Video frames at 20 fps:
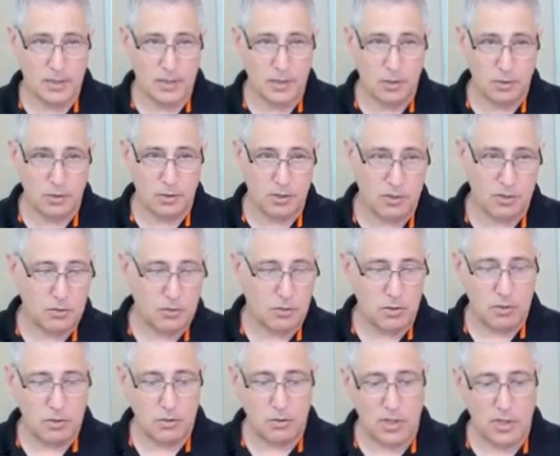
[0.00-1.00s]

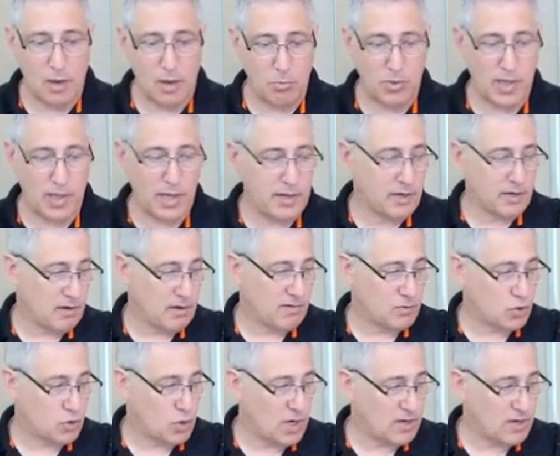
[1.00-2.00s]
you're now planning
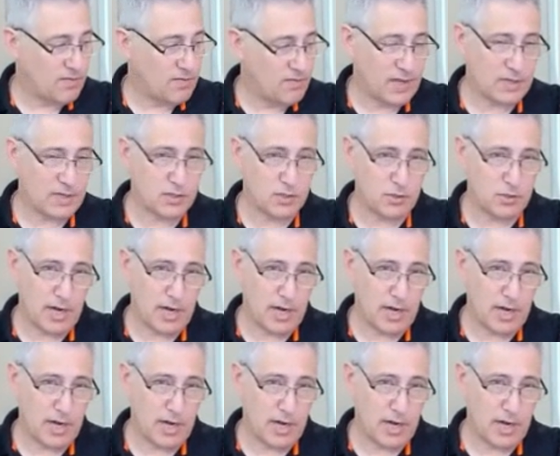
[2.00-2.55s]
on trying to fix